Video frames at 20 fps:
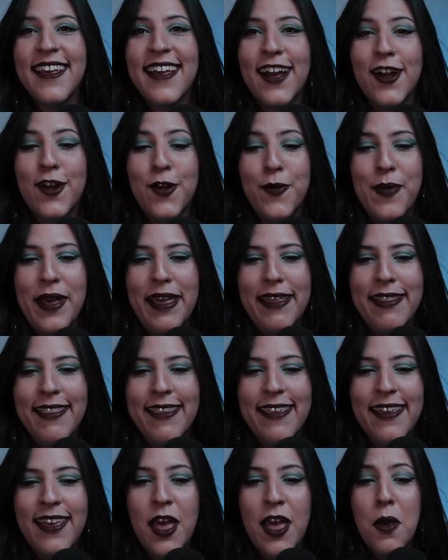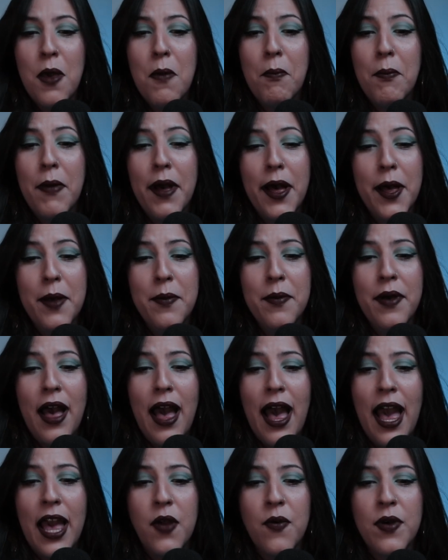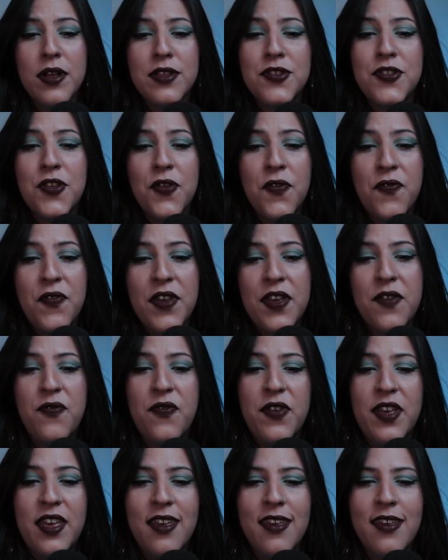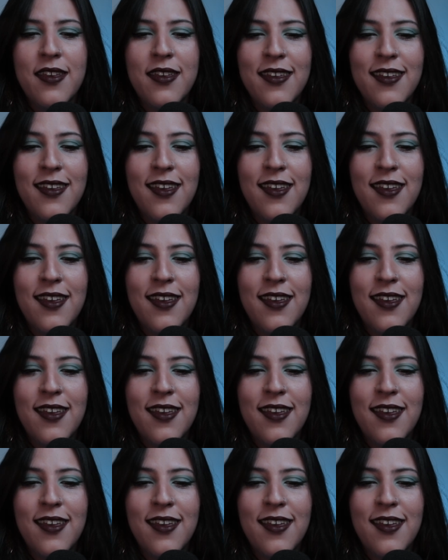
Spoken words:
A comment. Mom, I want tofifi.